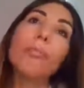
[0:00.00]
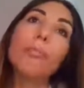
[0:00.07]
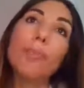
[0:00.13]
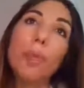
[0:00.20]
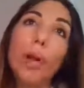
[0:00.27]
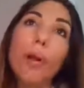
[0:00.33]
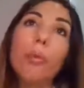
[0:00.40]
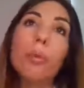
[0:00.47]

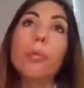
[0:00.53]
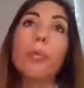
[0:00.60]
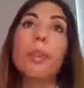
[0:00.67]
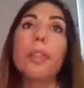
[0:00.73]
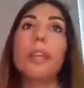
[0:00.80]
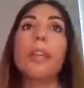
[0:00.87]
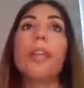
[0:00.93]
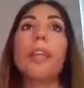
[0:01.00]

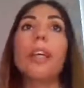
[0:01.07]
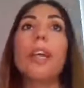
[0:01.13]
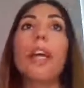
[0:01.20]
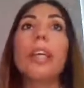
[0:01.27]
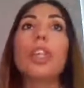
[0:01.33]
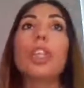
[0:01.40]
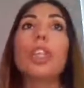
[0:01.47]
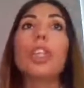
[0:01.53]
probably
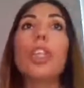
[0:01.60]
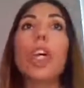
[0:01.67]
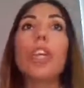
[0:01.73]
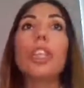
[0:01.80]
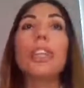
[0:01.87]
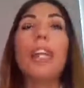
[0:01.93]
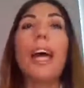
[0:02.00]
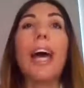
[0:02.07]
is
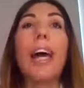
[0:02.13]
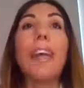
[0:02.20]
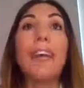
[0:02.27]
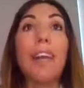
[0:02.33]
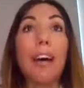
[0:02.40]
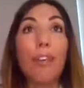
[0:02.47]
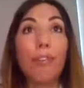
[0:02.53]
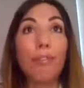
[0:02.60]
not
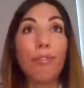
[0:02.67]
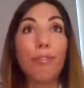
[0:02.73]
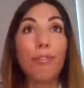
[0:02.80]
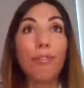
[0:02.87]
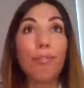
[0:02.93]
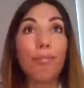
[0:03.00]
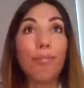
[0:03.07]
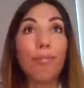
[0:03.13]
enough.